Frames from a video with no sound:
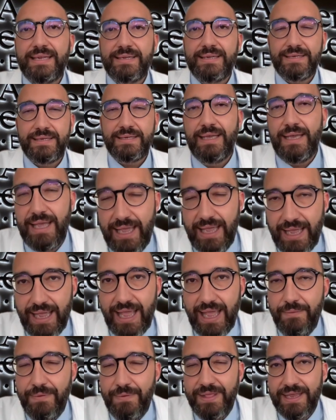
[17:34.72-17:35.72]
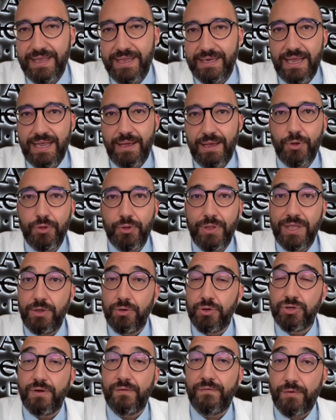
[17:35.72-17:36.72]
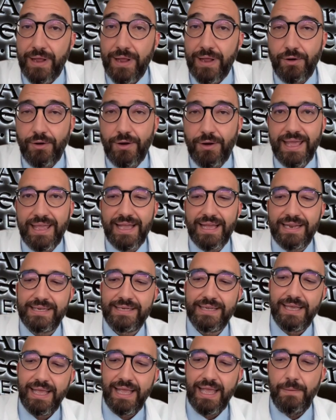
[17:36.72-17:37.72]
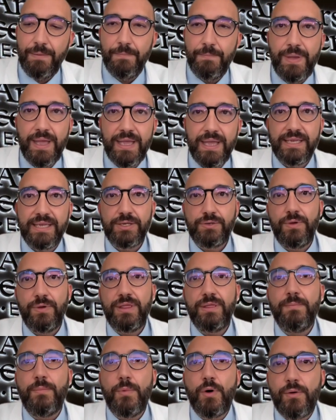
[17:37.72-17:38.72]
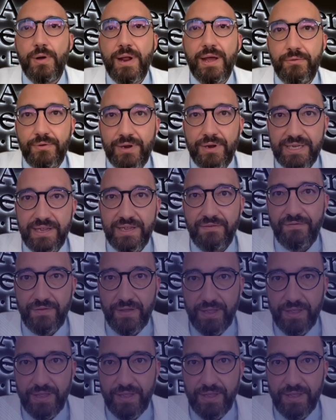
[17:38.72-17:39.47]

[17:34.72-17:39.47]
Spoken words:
us evidence about the use of radioligands in patients with more aggressive